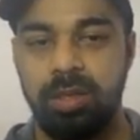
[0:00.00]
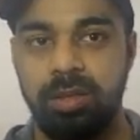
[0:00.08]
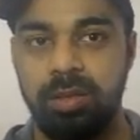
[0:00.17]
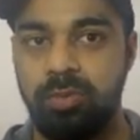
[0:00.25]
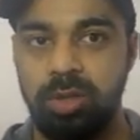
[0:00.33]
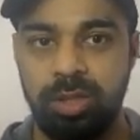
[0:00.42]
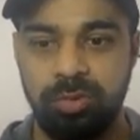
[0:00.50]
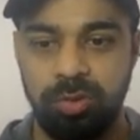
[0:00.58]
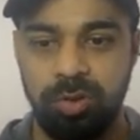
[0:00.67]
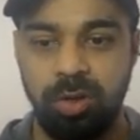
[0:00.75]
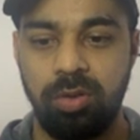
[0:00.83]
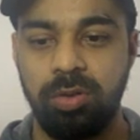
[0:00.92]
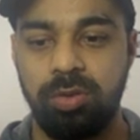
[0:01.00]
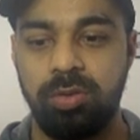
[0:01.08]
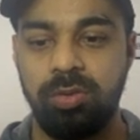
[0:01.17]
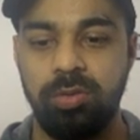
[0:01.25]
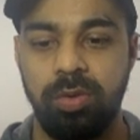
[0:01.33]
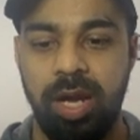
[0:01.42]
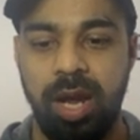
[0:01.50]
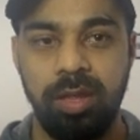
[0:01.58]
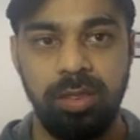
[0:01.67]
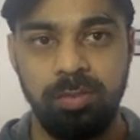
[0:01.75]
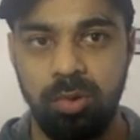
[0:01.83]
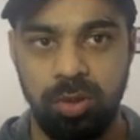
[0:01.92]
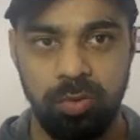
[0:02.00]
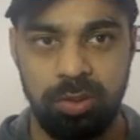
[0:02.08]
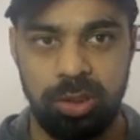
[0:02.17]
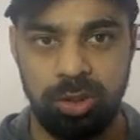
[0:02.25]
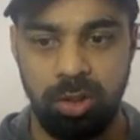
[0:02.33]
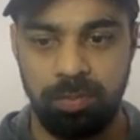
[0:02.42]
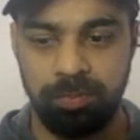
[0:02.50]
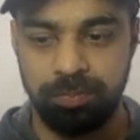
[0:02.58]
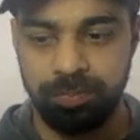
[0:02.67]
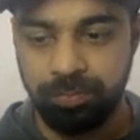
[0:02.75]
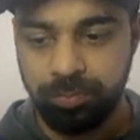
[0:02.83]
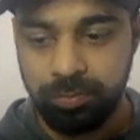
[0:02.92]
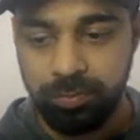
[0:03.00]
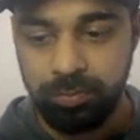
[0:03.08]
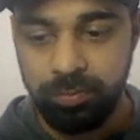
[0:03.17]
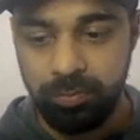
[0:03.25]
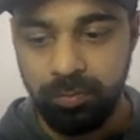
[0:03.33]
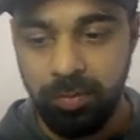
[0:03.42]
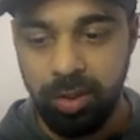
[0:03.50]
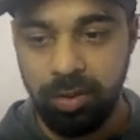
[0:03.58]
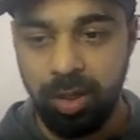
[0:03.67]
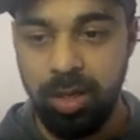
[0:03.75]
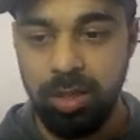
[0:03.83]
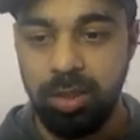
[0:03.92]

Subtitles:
the voltage will not go through and the motor will stop. Okay,